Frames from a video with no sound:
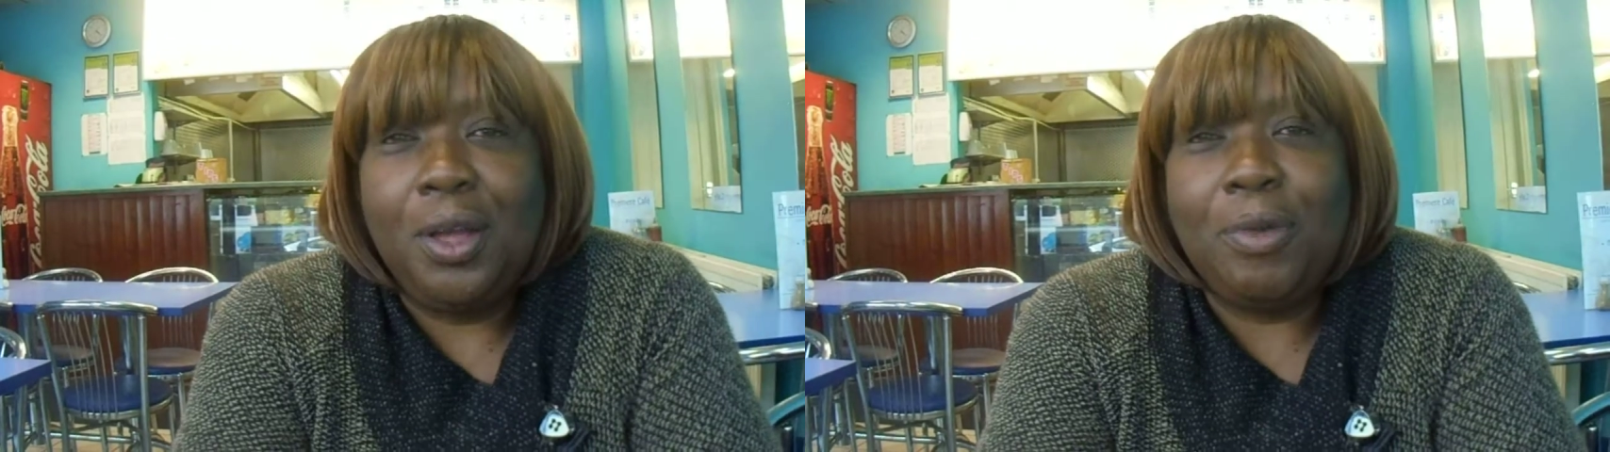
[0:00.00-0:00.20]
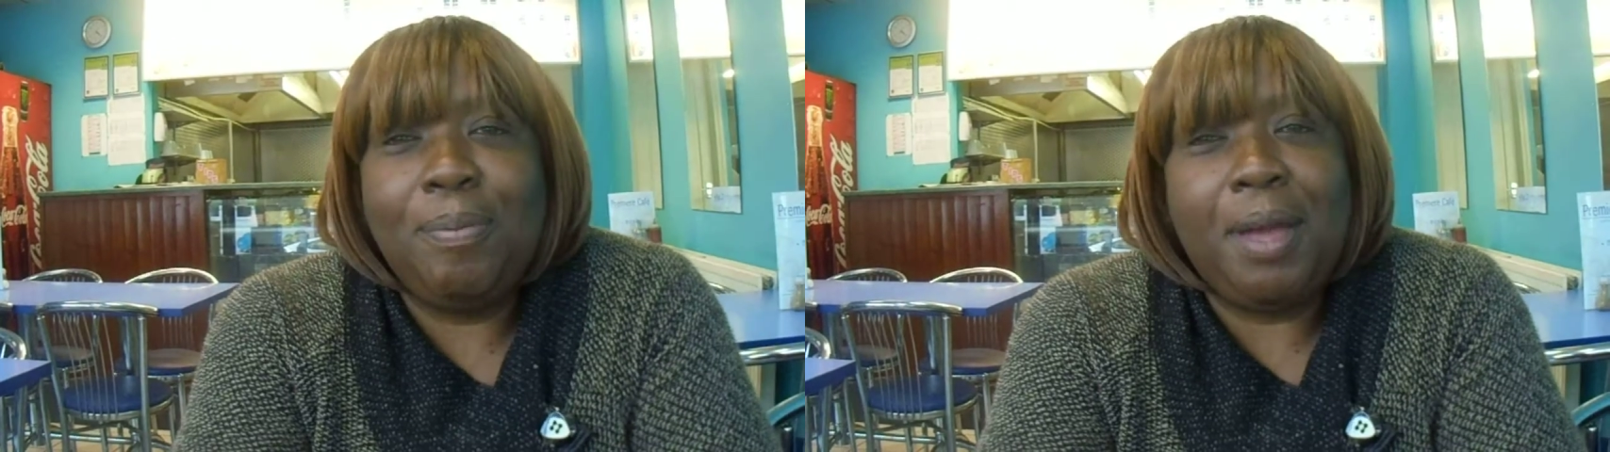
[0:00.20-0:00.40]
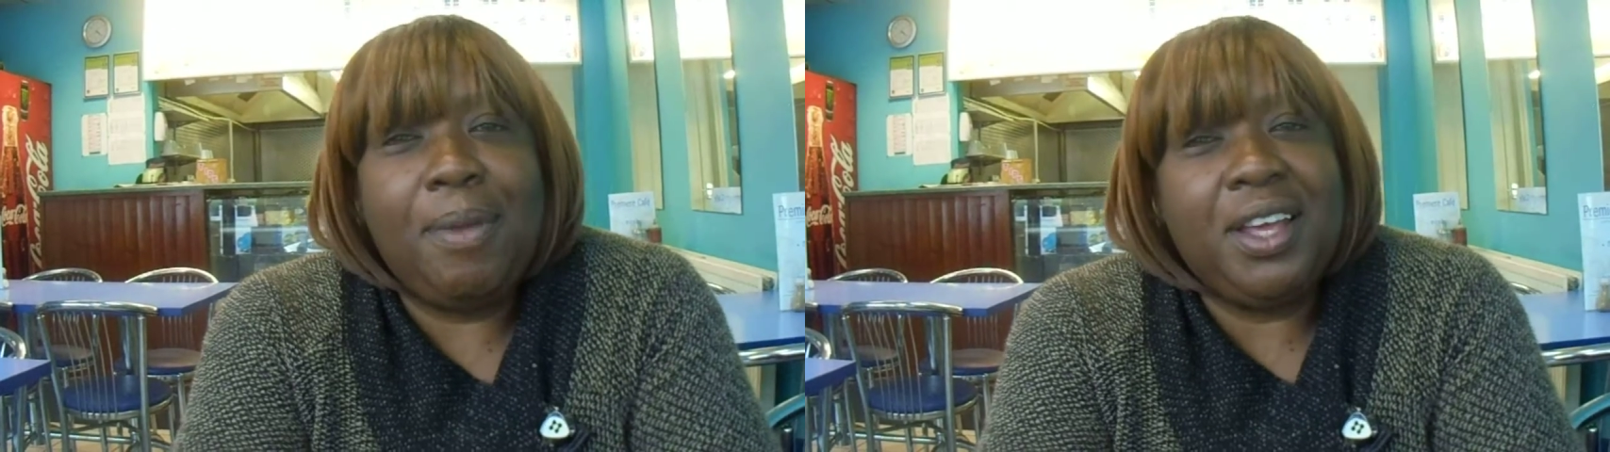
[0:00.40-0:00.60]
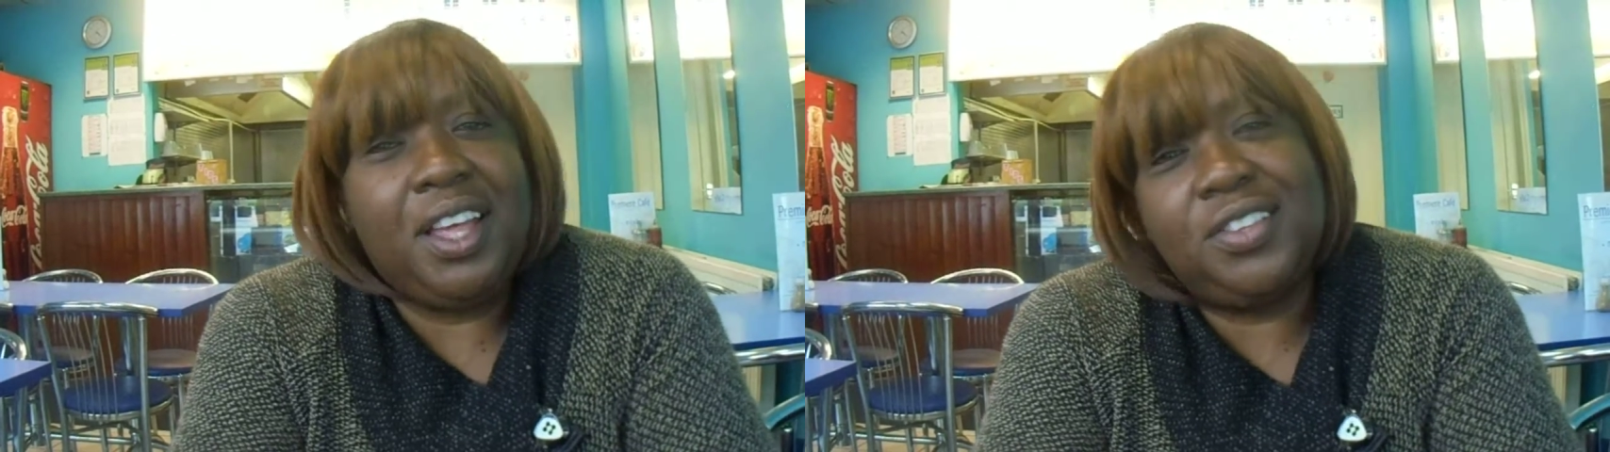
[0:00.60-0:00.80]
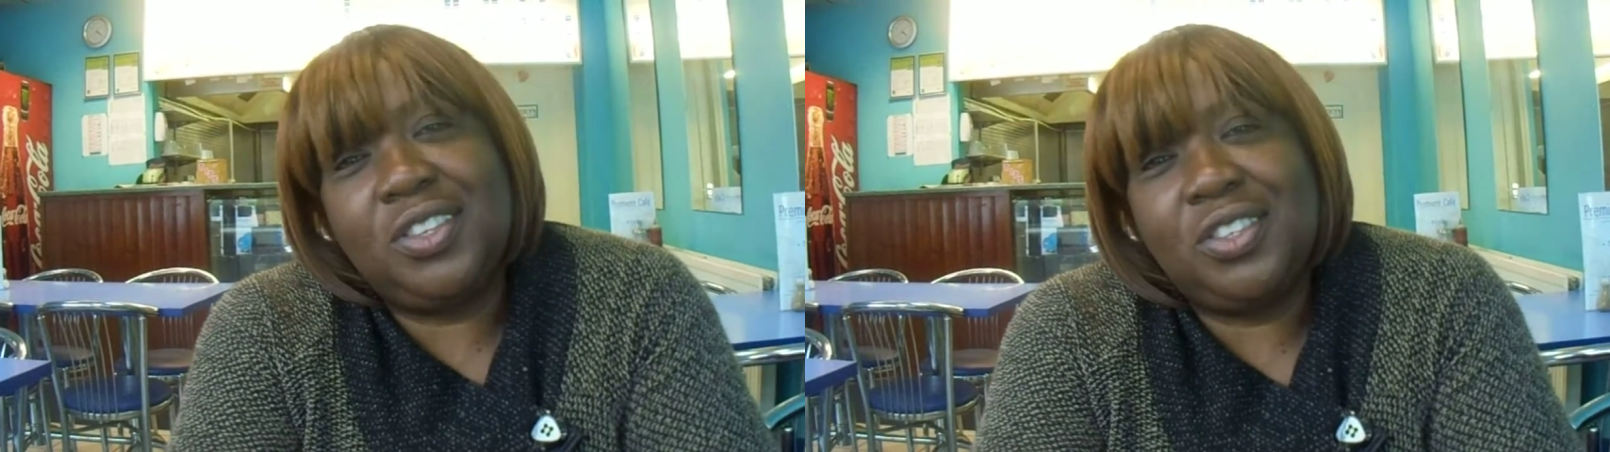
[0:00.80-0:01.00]
But me and my
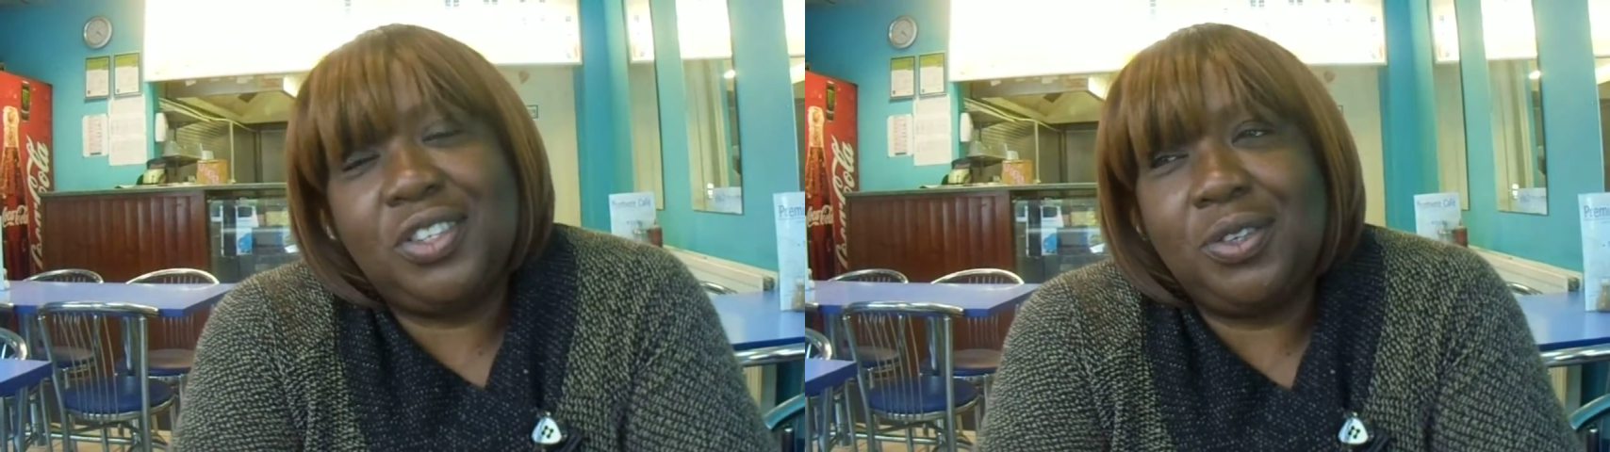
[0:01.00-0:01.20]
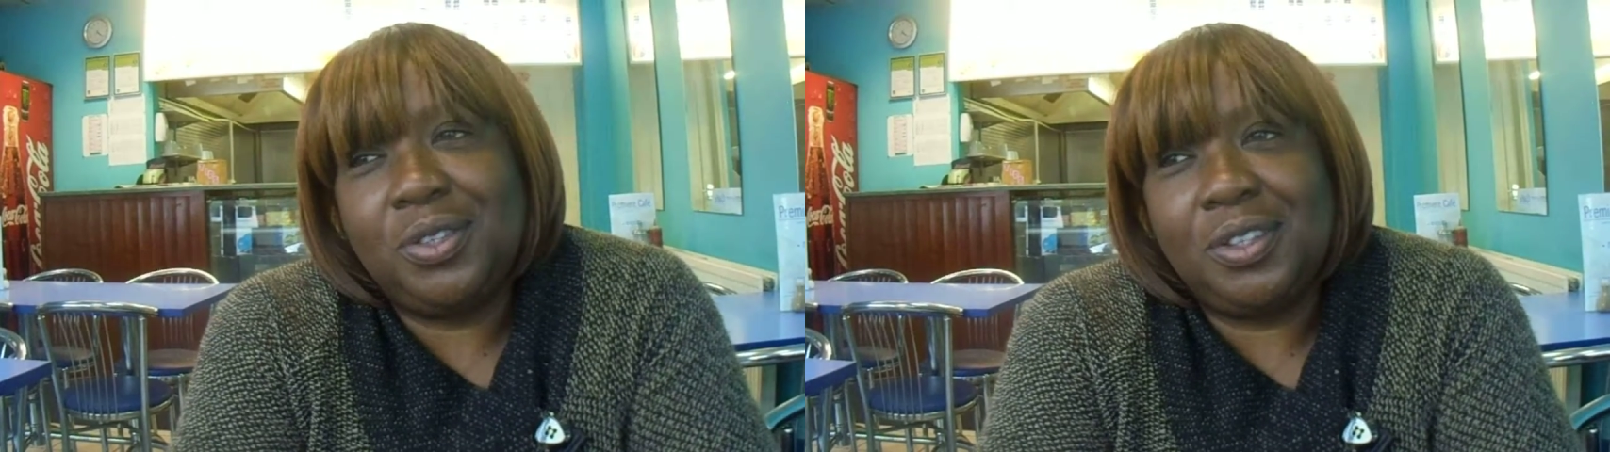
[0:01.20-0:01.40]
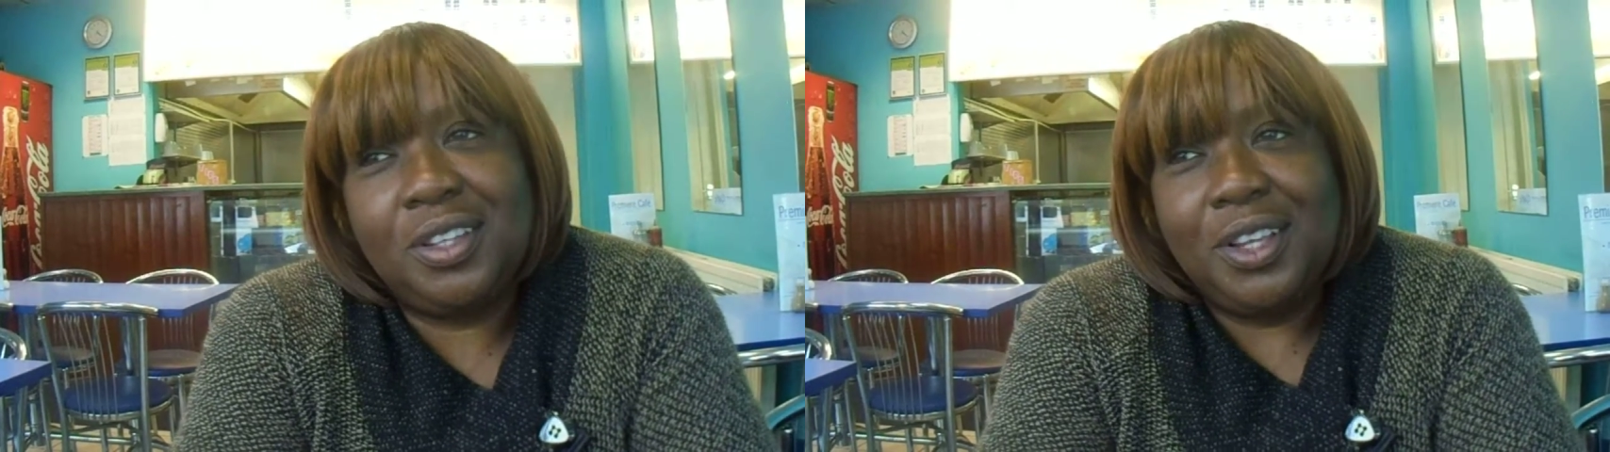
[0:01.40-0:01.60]
cousins used to,